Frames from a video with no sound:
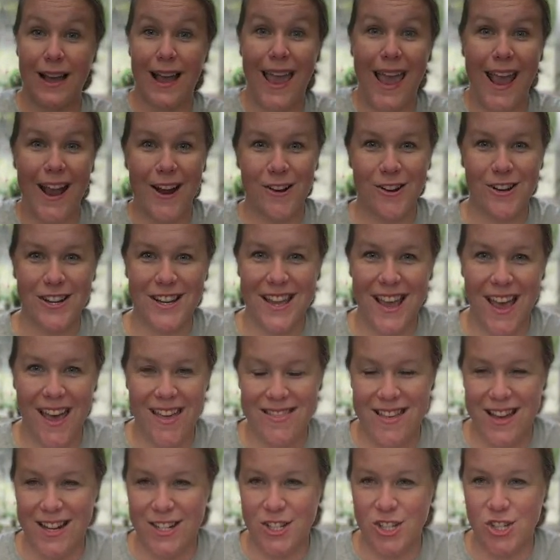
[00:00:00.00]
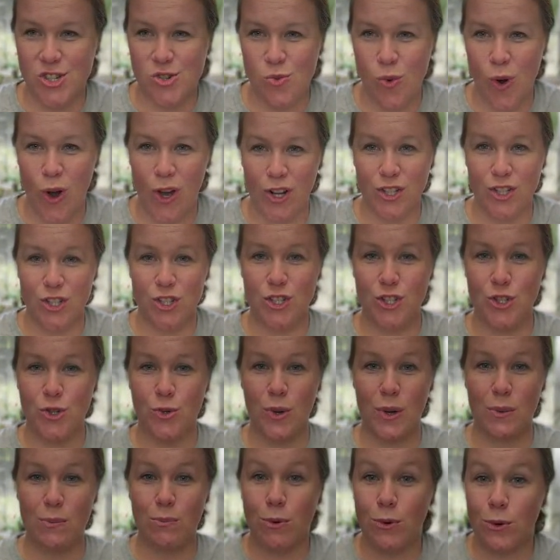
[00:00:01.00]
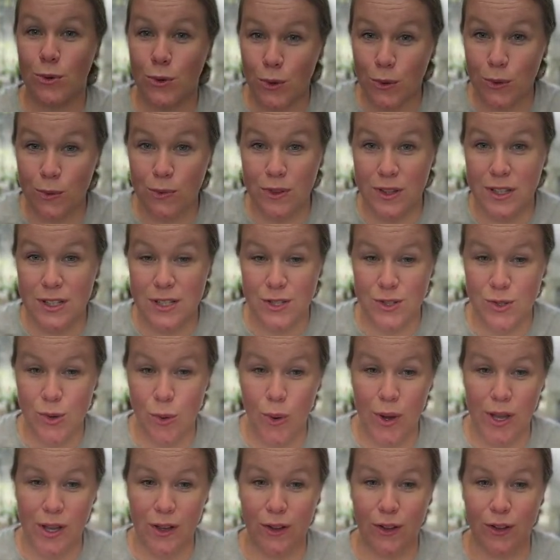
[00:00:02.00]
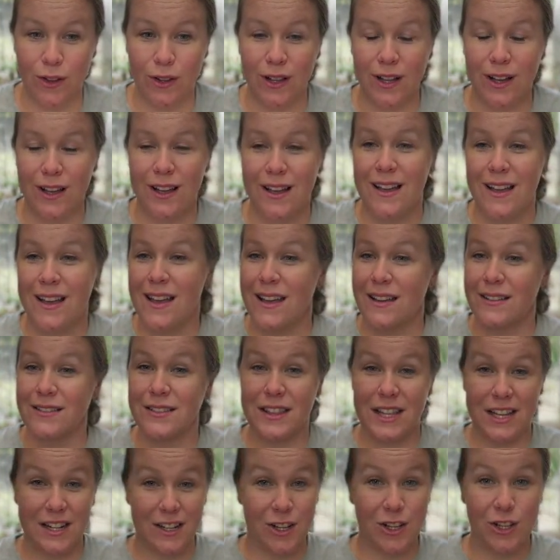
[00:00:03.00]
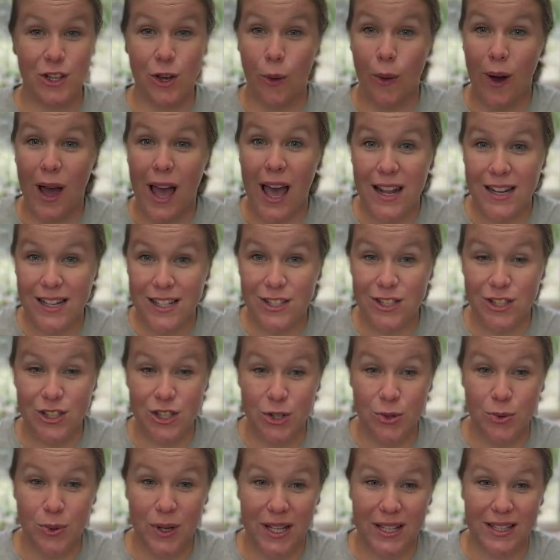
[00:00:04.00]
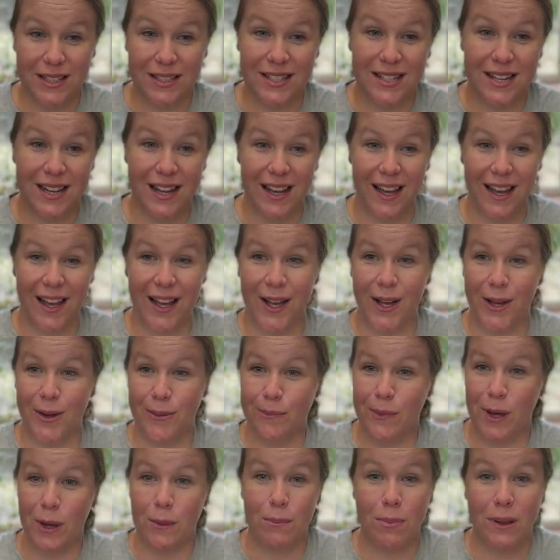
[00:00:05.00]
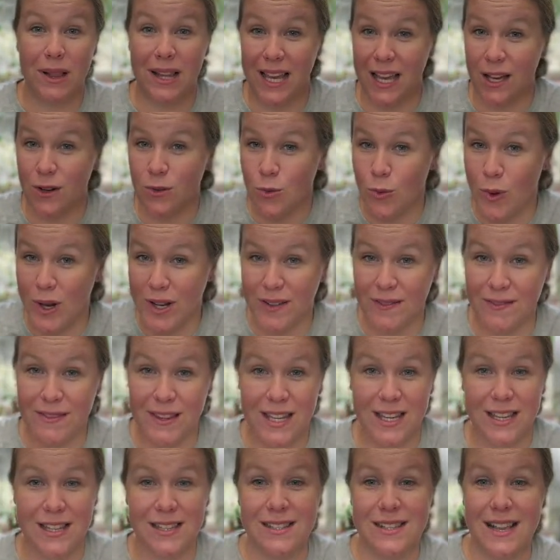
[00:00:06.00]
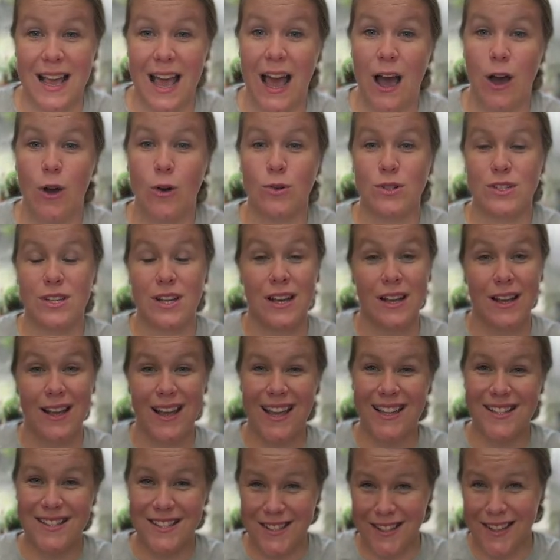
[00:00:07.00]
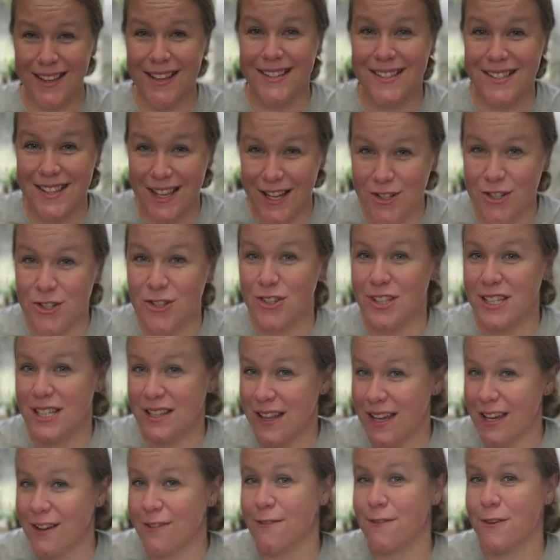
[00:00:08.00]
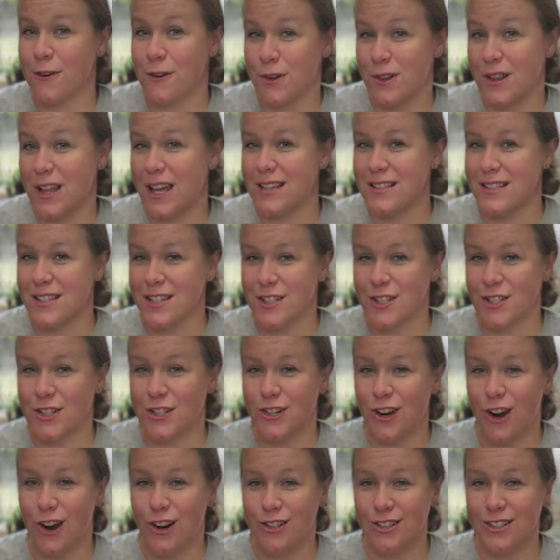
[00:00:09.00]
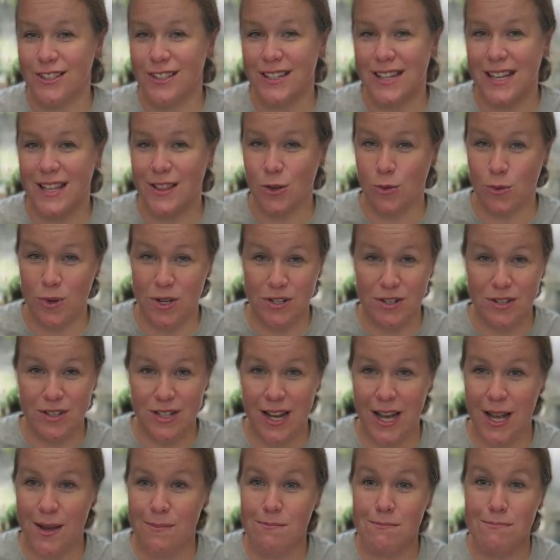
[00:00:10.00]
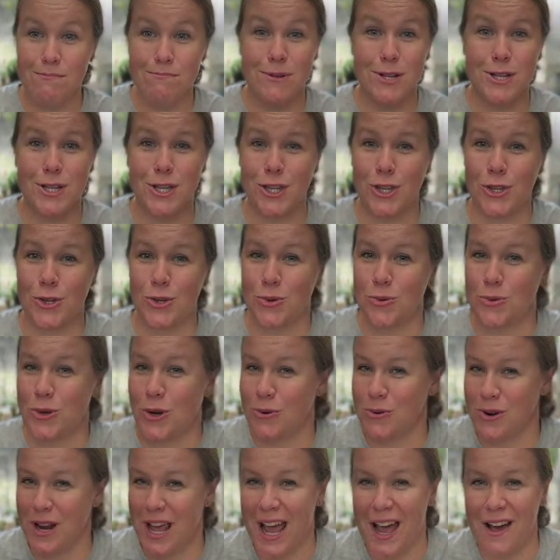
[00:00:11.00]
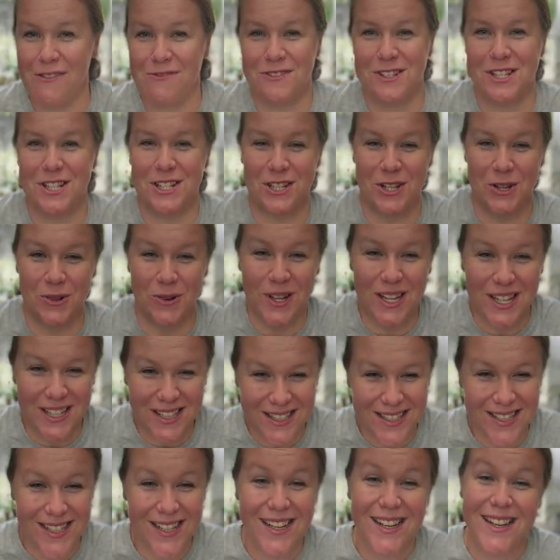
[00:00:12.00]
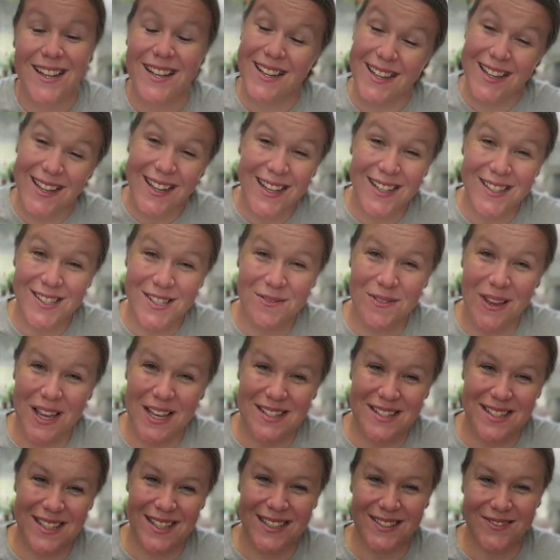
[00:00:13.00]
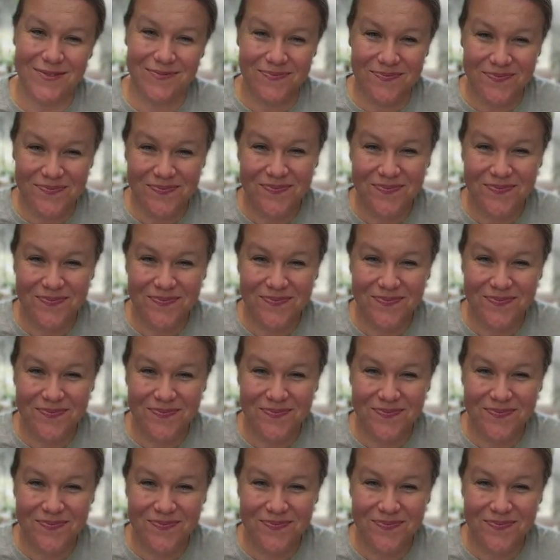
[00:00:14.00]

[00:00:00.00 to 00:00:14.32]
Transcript: area that you want to improve the soil, then go ahead and do it. Plant one of these out. It's essentially like fertilizing your garden in the wintertime, but you don't have to do it. It's amazing.